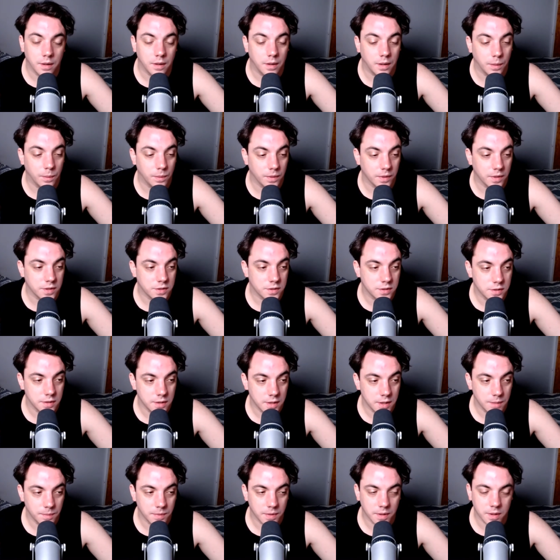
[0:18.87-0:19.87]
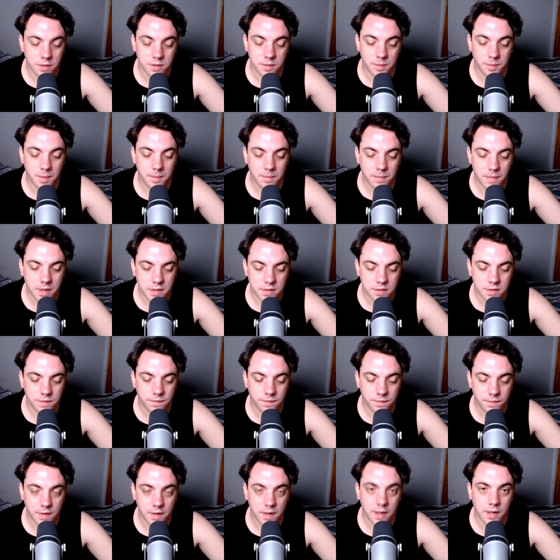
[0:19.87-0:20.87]
I want to see it because I'm a
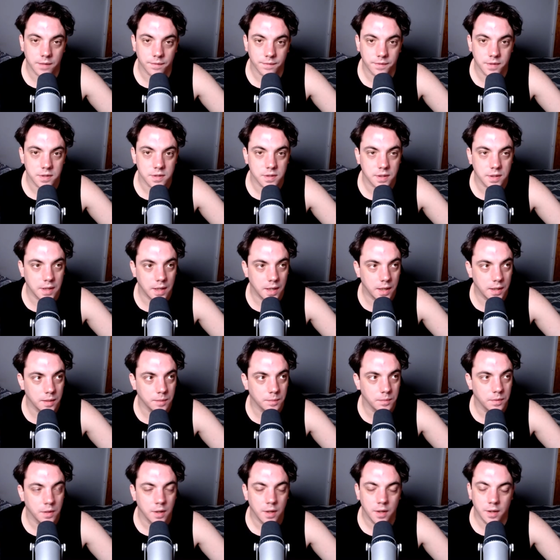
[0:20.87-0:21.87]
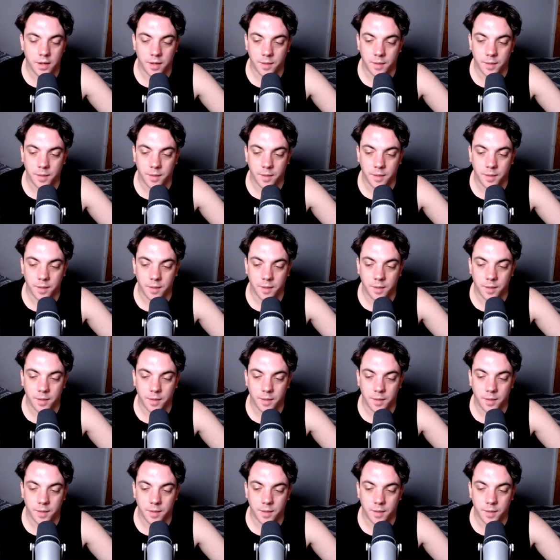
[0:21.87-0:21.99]
massive fan of this game.